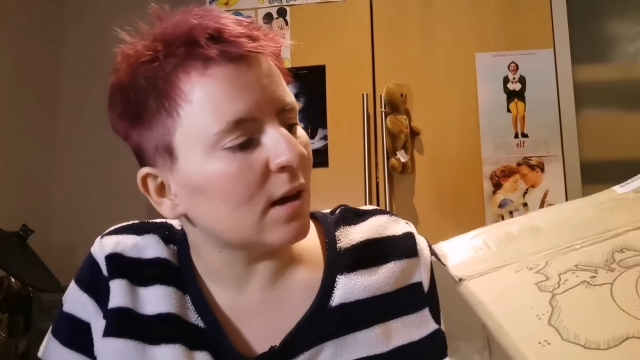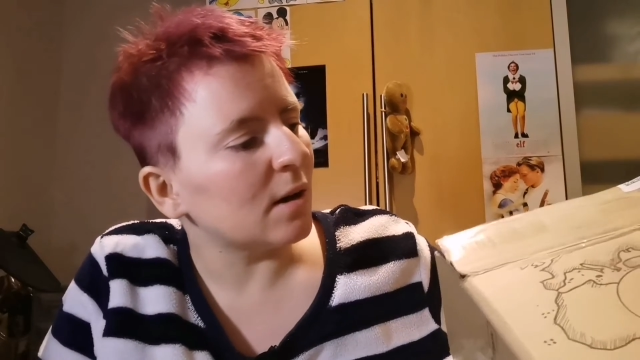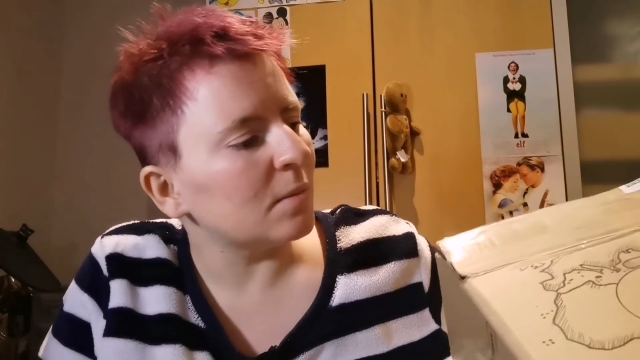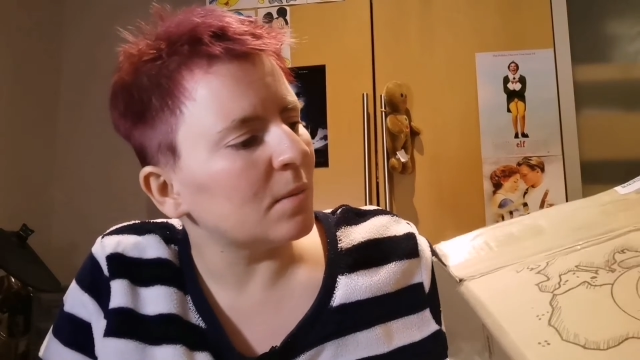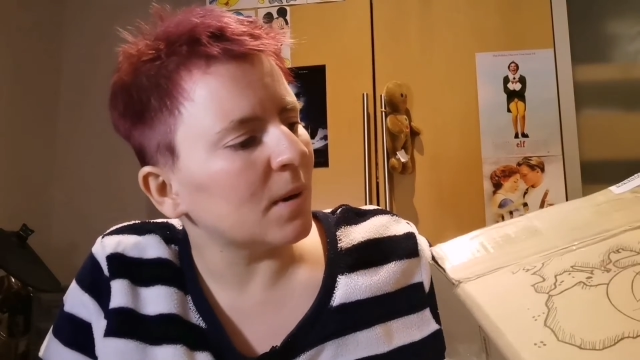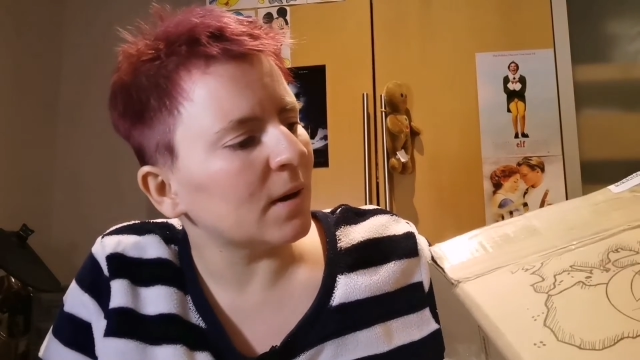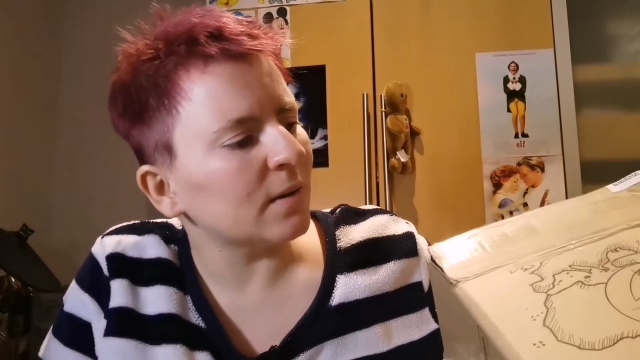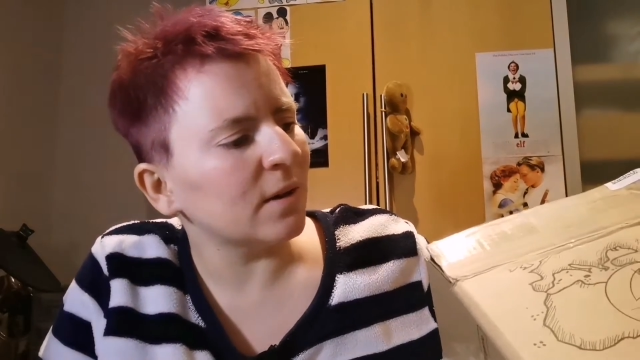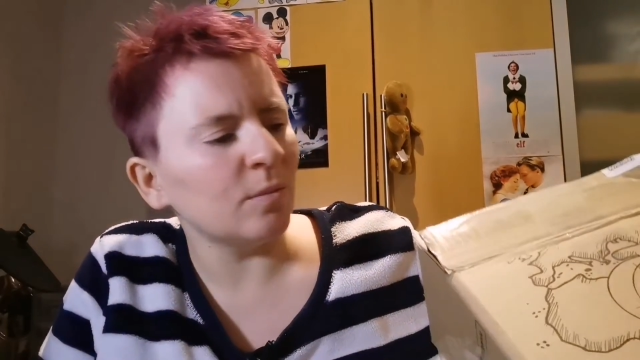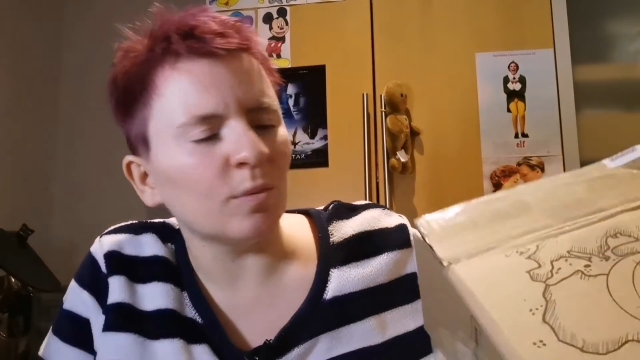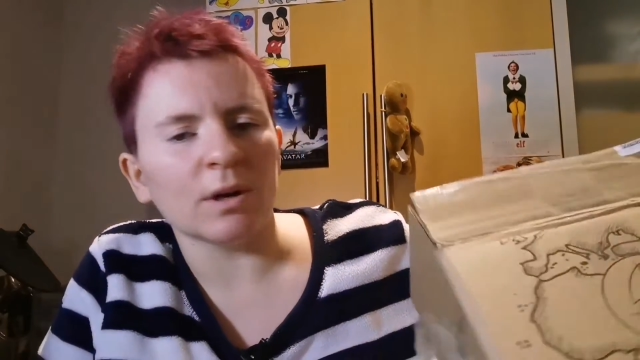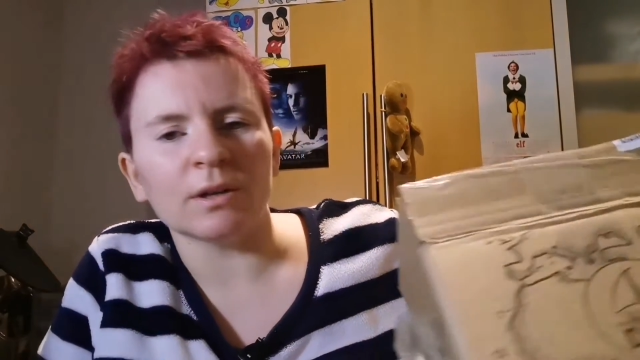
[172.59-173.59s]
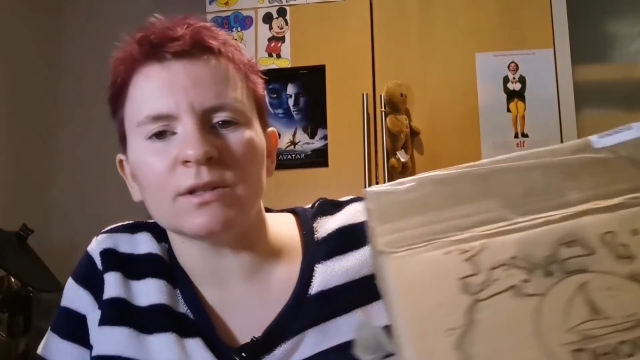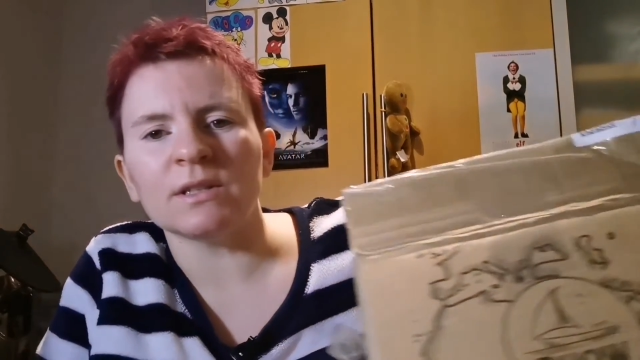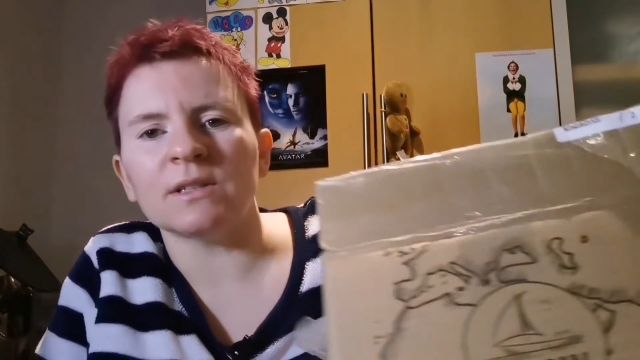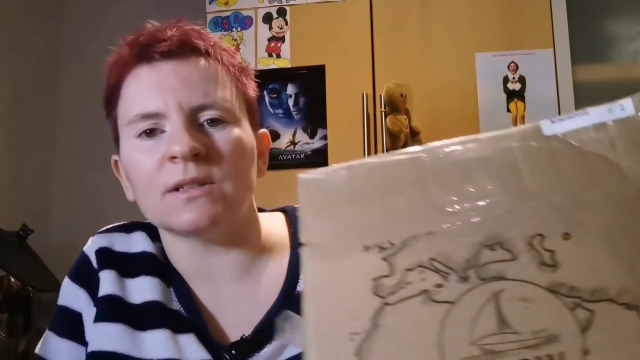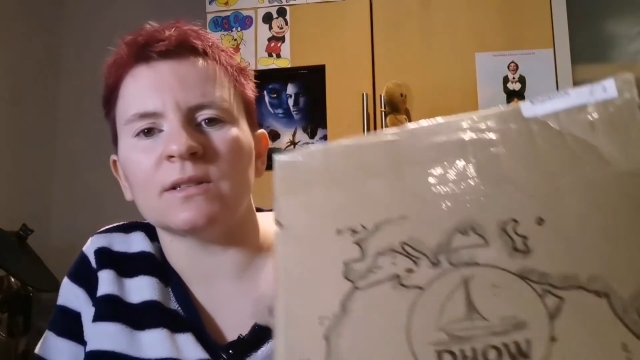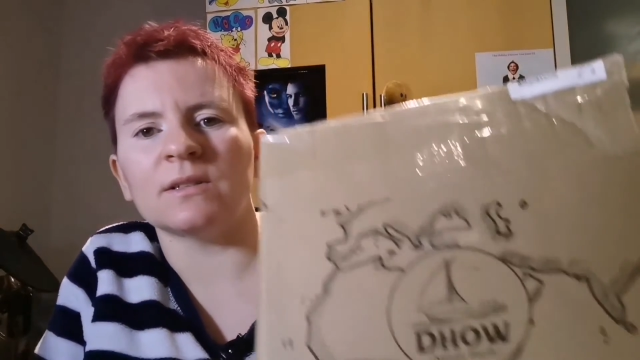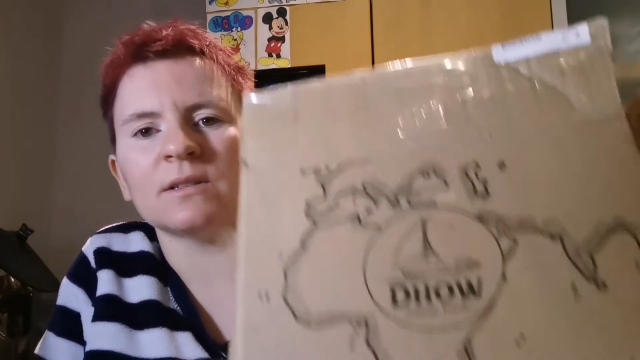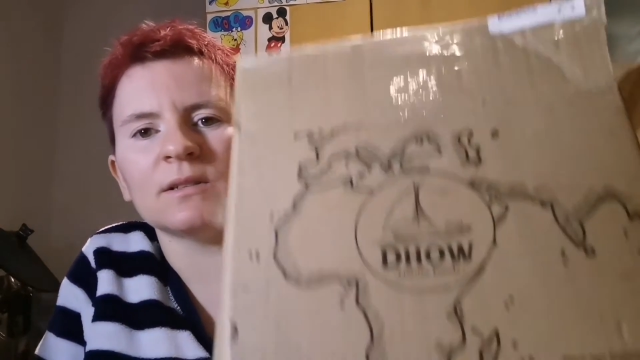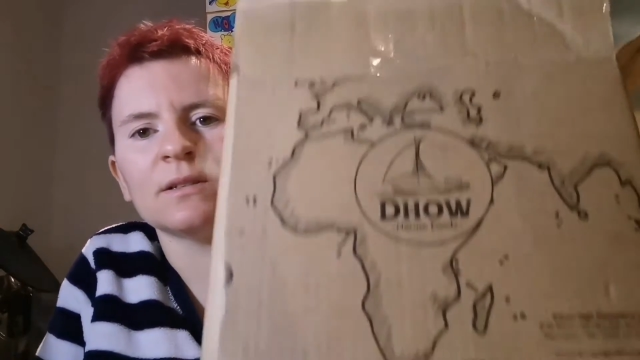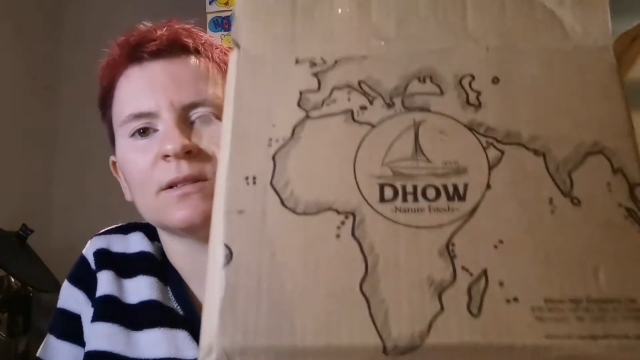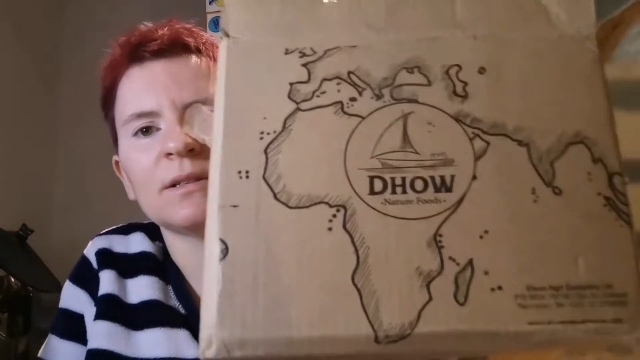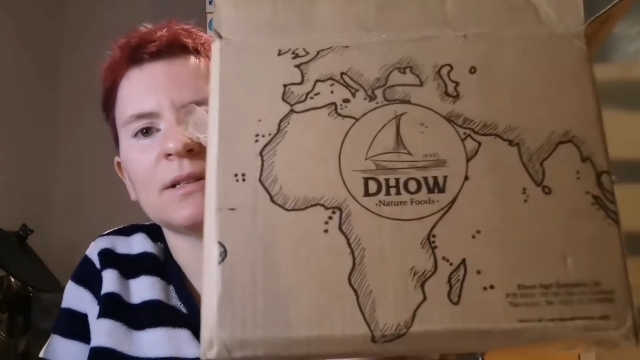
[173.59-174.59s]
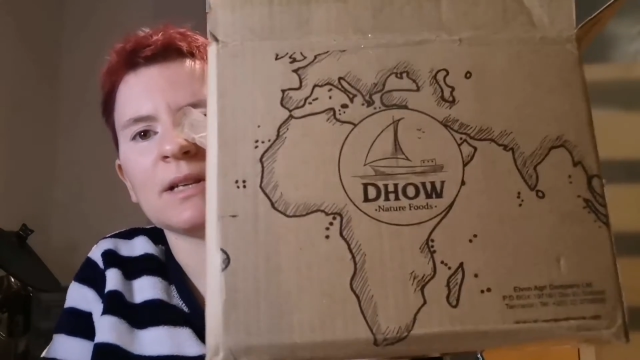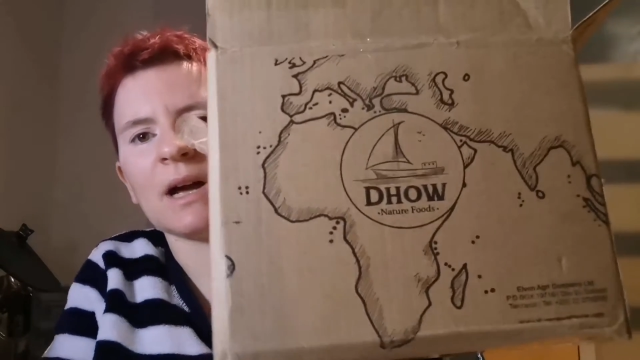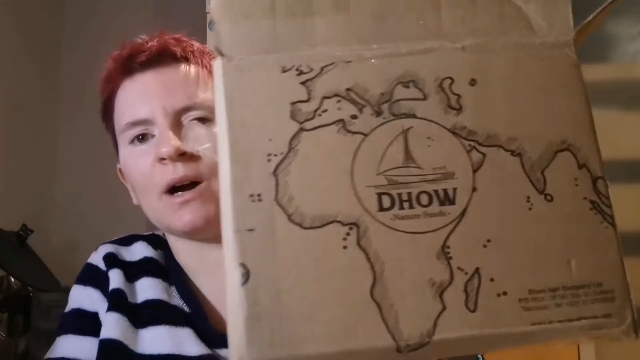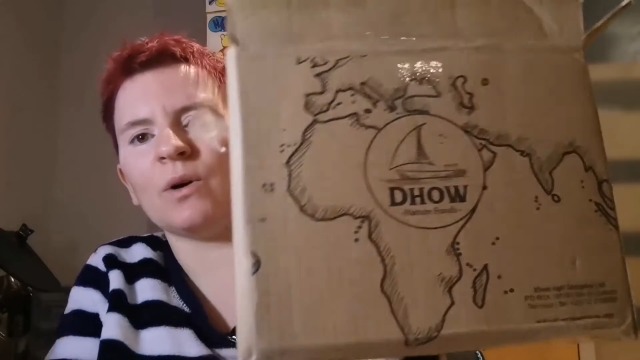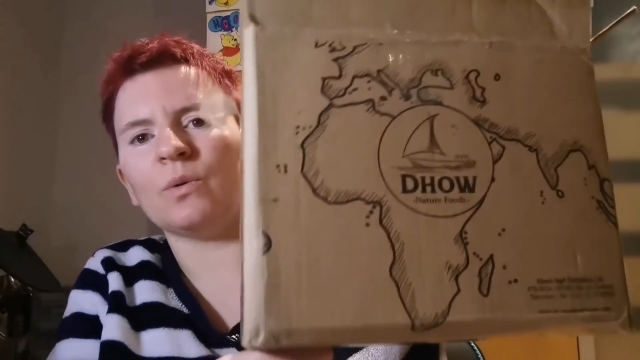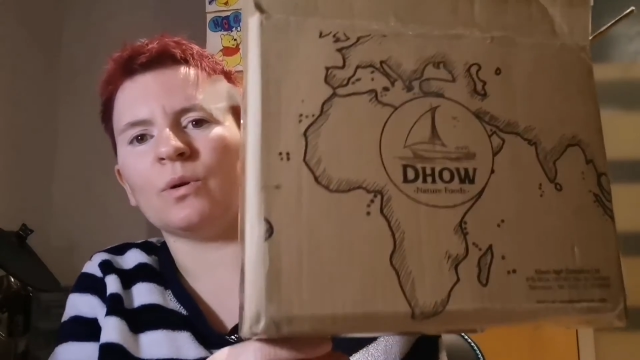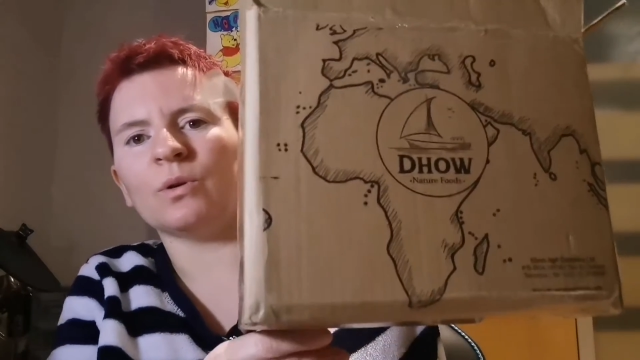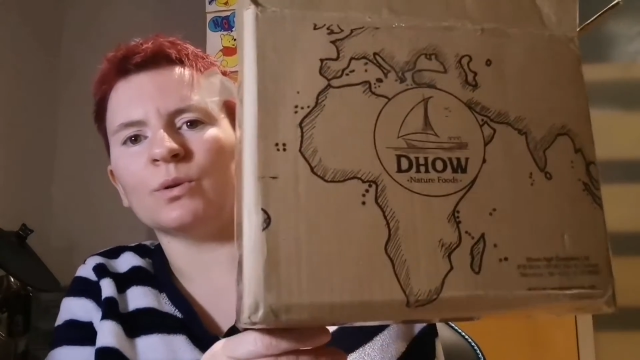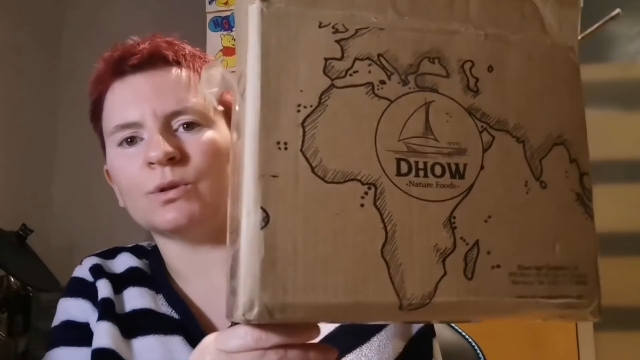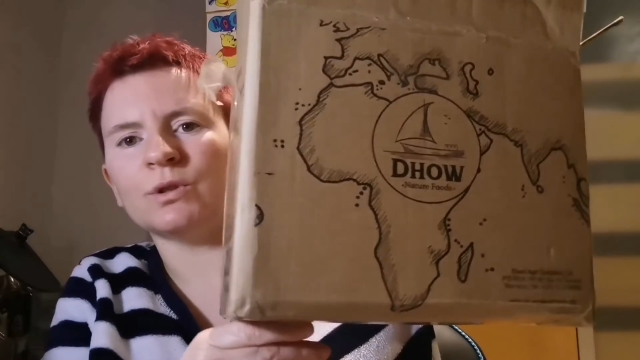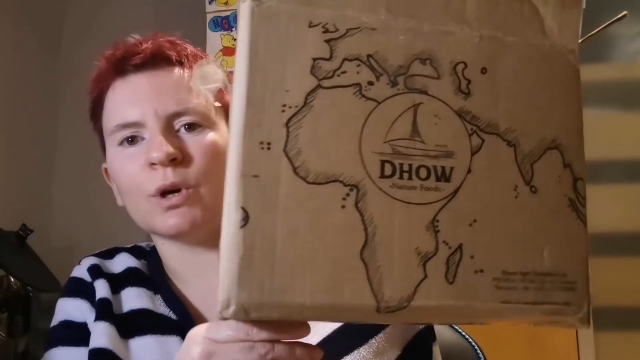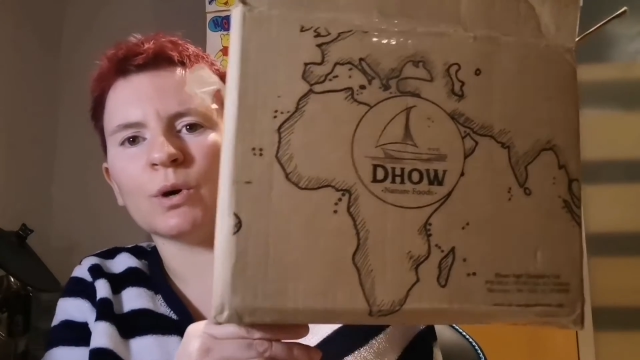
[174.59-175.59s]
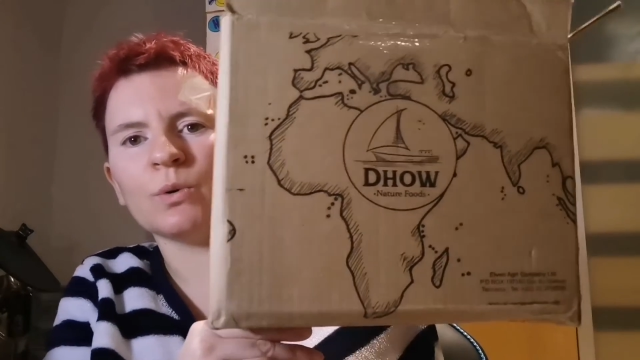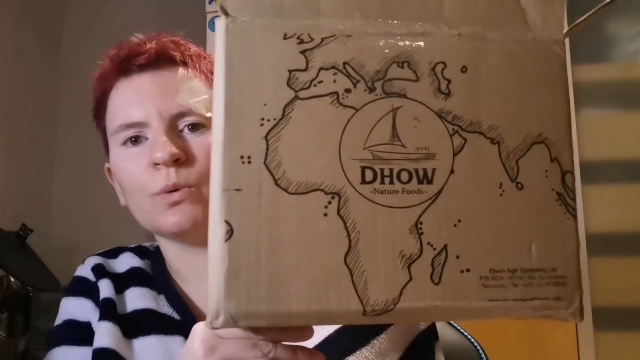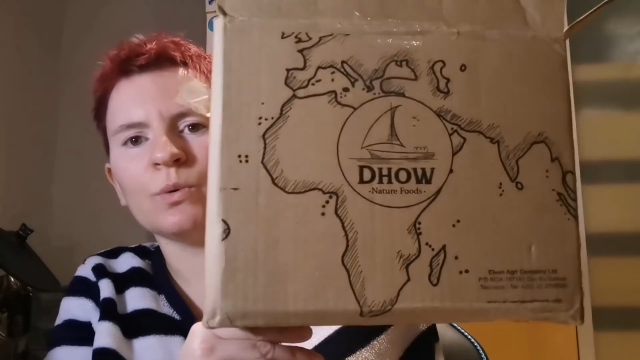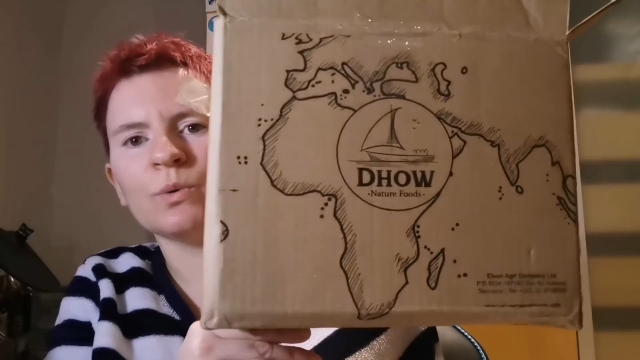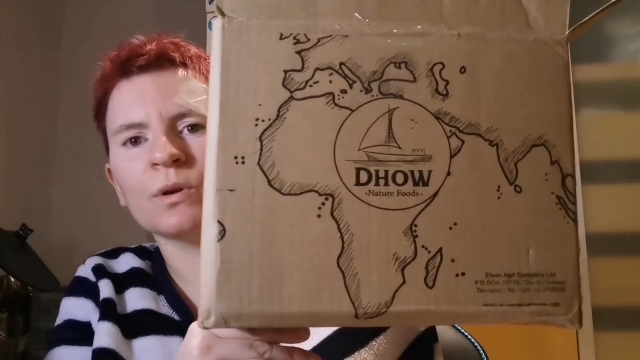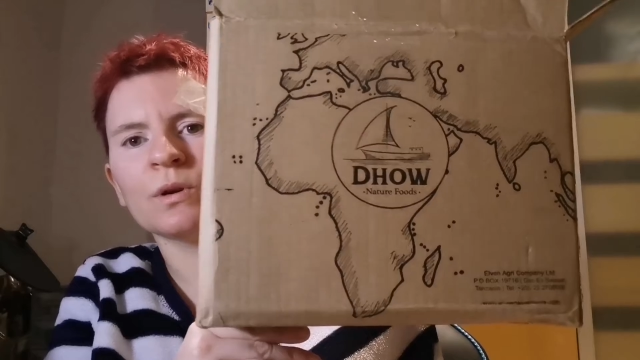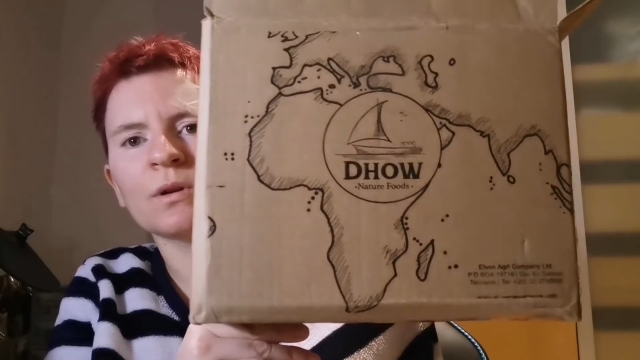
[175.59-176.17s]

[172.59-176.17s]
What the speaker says: I think you pronounce this as Dhow or Dhow.